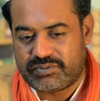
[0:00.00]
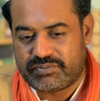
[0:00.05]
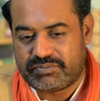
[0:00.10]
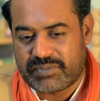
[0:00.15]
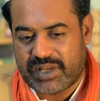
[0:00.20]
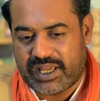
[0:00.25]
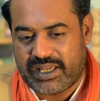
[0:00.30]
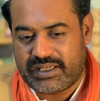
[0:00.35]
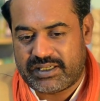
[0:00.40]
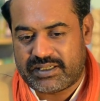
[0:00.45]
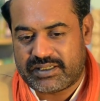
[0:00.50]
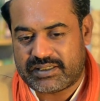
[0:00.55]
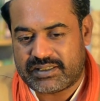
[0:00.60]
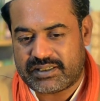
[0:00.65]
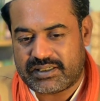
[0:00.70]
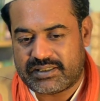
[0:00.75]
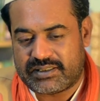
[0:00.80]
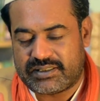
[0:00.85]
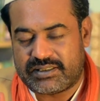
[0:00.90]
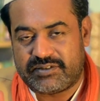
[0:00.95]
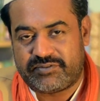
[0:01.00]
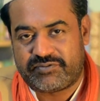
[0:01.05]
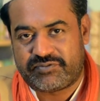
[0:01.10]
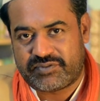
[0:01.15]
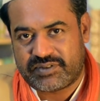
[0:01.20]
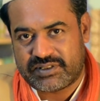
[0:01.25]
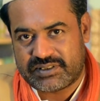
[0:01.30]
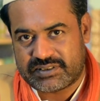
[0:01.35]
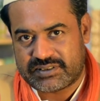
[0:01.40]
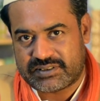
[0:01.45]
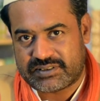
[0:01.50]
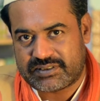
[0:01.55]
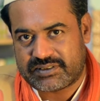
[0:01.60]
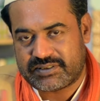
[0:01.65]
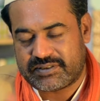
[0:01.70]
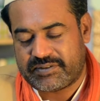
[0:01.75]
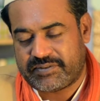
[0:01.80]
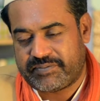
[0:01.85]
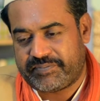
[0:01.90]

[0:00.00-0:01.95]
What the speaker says: make a difference